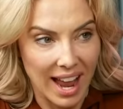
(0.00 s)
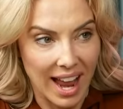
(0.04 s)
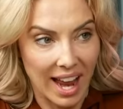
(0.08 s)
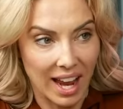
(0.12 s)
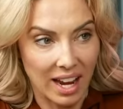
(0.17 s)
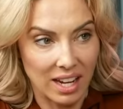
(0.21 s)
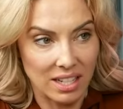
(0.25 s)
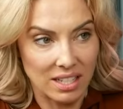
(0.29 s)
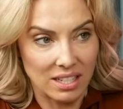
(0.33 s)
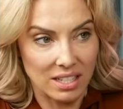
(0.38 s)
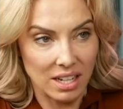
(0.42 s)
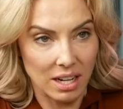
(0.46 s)

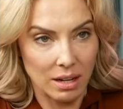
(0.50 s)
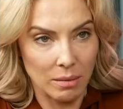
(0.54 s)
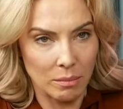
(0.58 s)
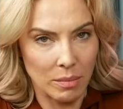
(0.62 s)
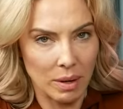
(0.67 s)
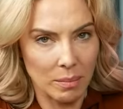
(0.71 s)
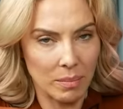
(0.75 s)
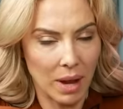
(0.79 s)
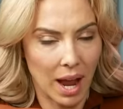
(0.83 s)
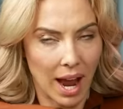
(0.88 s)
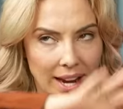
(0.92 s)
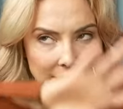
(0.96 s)
and
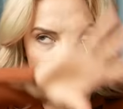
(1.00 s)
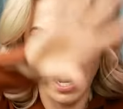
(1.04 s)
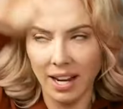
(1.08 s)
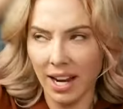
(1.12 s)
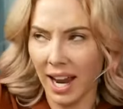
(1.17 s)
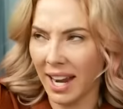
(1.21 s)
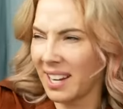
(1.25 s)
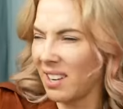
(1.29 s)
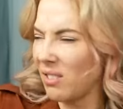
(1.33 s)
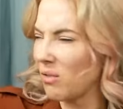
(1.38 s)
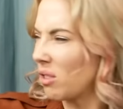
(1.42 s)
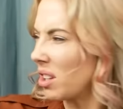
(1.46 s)
I
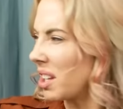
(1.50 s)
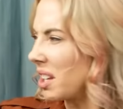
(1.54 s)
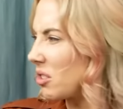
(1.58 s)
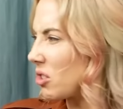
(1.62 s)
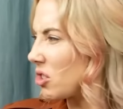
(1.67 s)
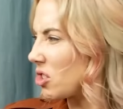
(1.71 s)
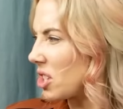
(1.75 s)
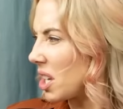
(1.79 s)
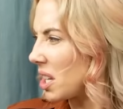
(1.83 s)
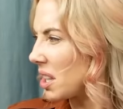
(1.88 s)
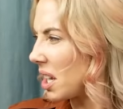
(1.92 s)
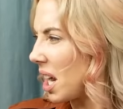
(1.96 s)
didn't really
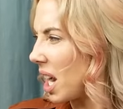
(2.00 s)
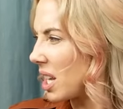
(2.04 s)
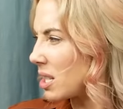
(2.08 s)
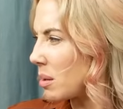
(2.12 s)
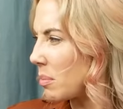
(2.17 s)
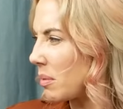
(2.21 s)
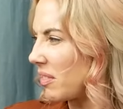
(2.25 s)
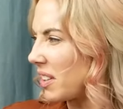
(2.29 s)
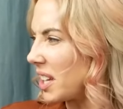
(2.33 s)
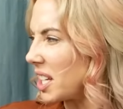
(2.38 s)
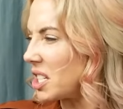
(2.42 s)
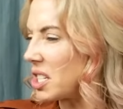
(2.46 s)
understand the
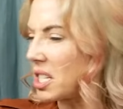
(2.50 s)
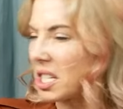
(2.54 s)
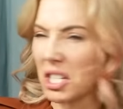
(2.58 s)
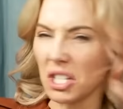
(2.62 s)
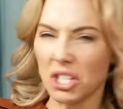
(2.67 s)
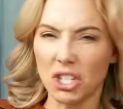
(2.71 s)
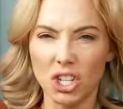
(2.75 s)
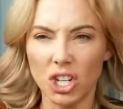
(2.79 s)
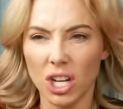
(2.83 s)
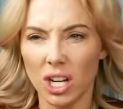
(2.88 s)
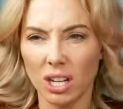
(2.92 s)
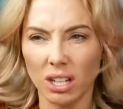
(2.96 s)
concept of like a
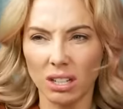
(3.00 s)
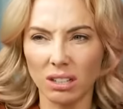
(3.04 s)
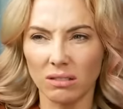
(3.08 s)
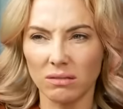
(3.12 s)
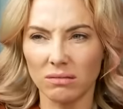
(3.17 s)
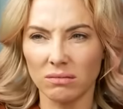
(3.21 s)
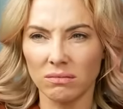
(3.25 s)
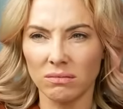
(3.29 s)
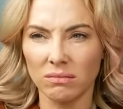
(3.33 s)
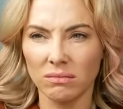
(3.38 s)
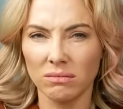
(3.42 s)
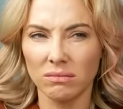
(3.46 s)

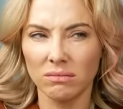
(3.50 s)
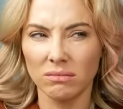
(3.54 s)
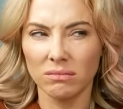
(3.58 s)
teaching